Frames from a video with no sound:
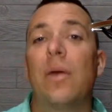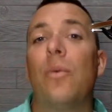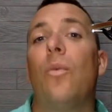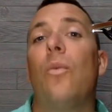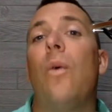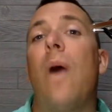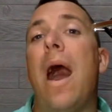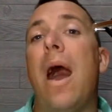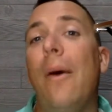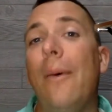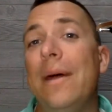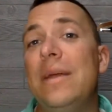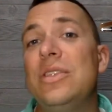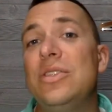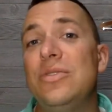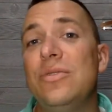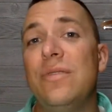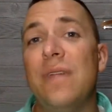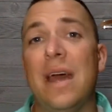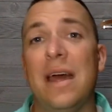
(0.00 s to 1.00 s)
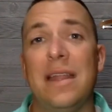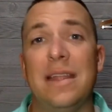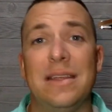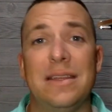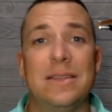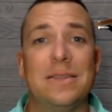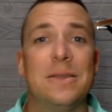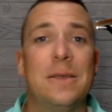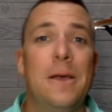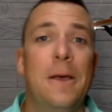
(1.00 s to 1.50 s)
And how I do that
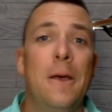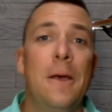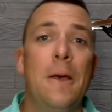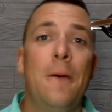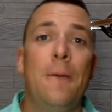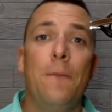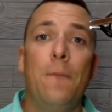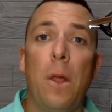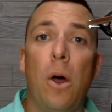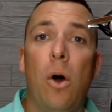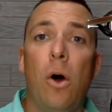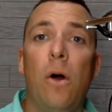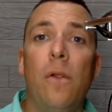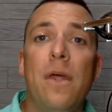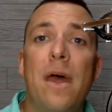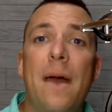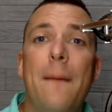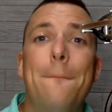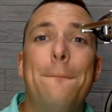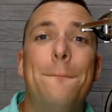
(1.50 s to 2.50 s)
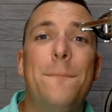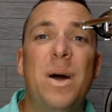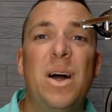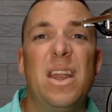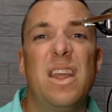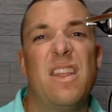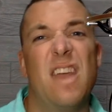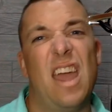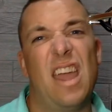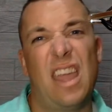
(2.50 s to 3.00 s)
is all that
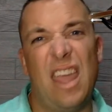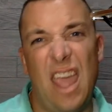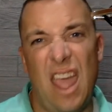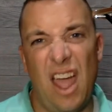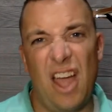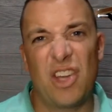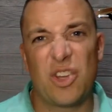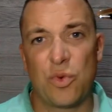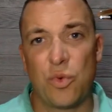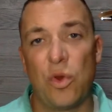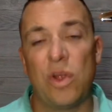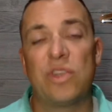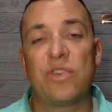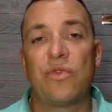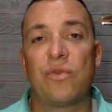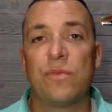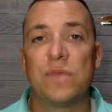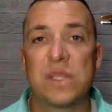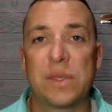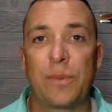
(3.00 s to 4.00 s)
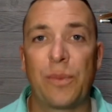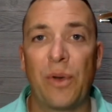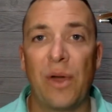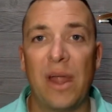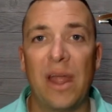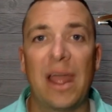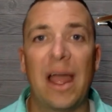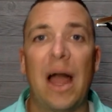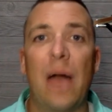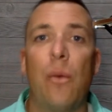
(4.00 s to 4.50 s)
money, that cash rich from
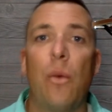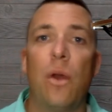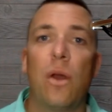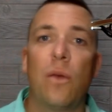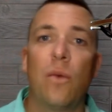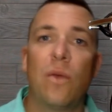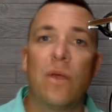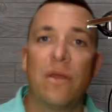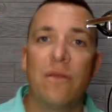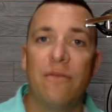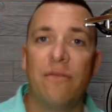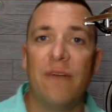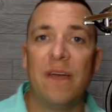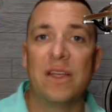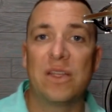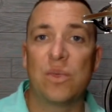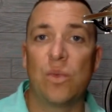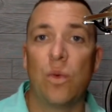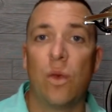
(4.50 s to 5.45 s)
spring, I want to reinvest.